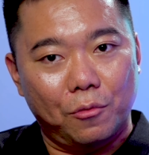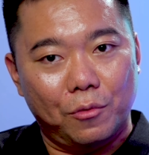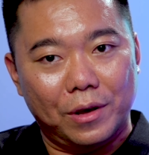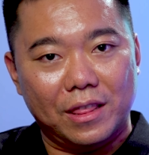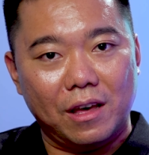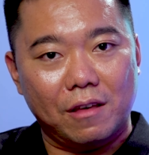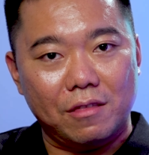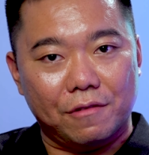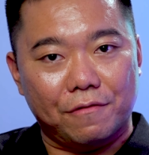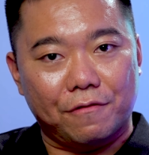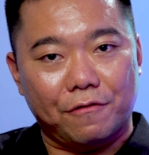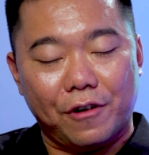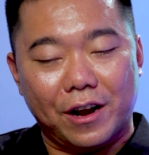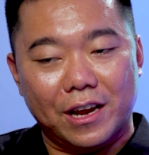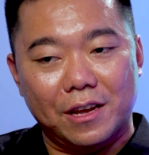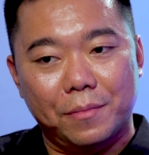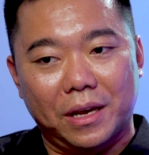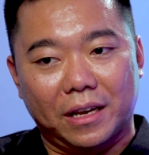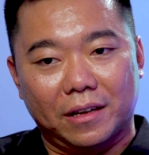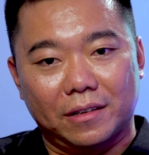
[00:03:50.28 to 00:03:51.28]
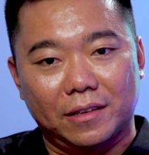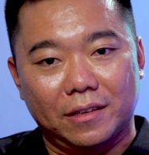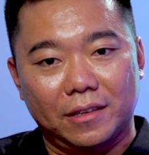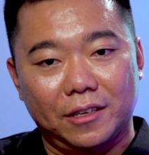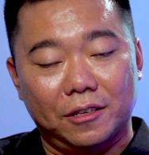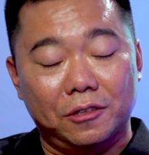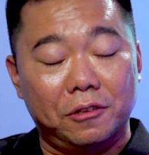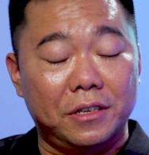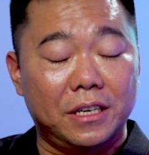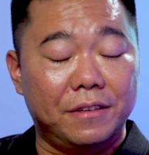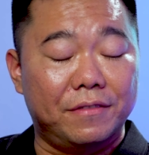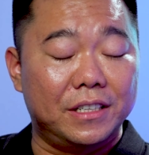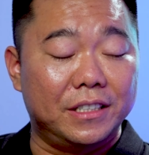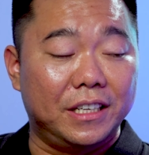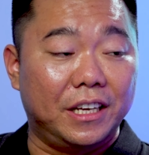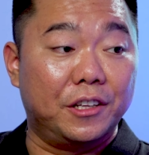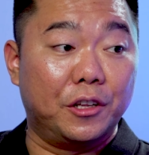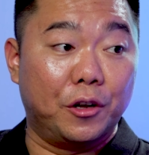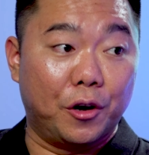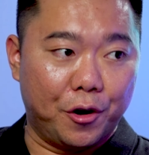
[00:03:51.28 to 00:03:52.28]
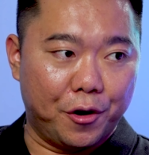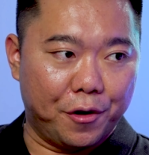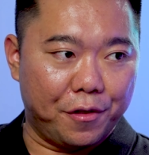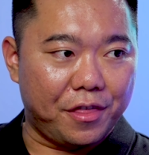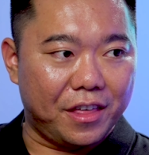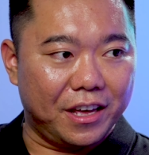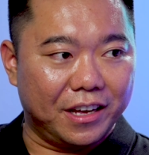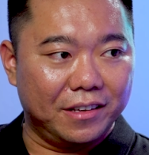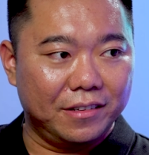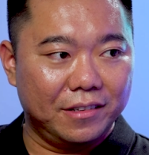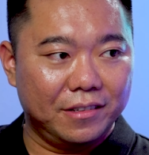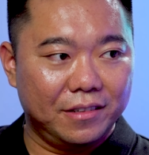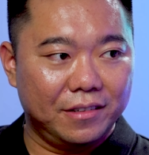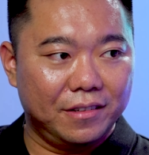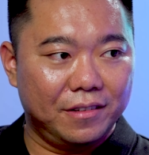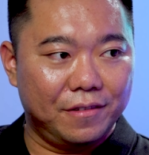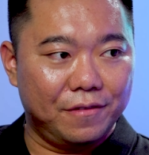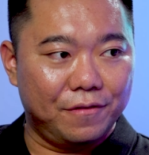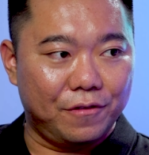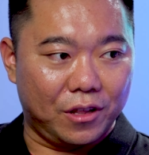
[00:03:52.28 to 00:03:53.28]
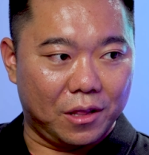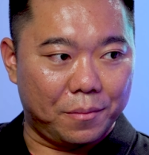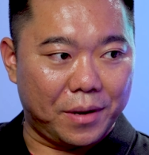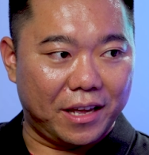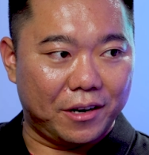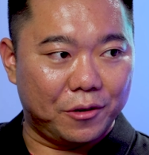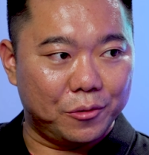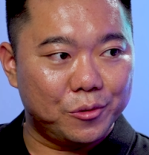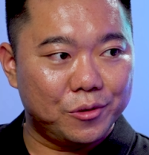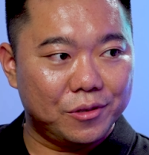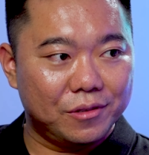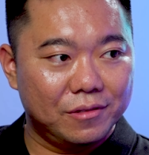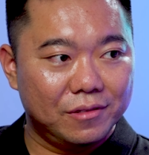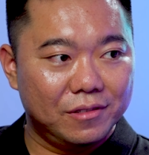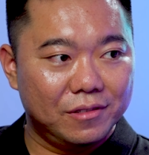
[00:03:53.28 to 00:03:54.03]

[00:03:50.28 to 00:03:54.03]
without the framing, you don't even need earthing for the panels.